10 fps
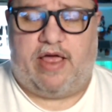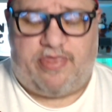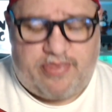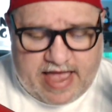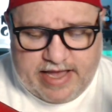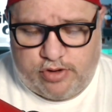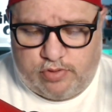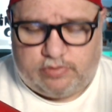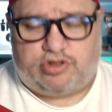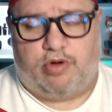Thank
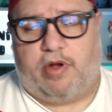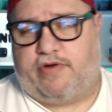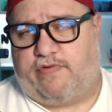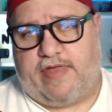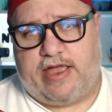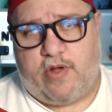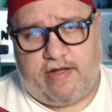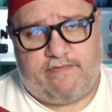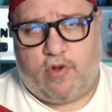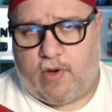you so much for that. You
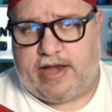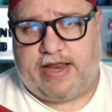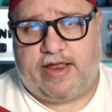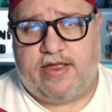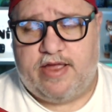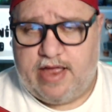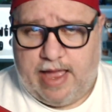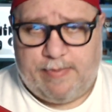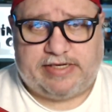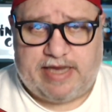have no idea
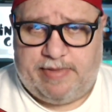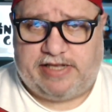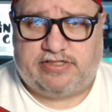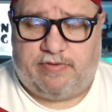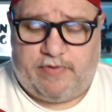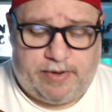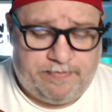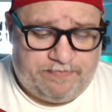how much that means to me.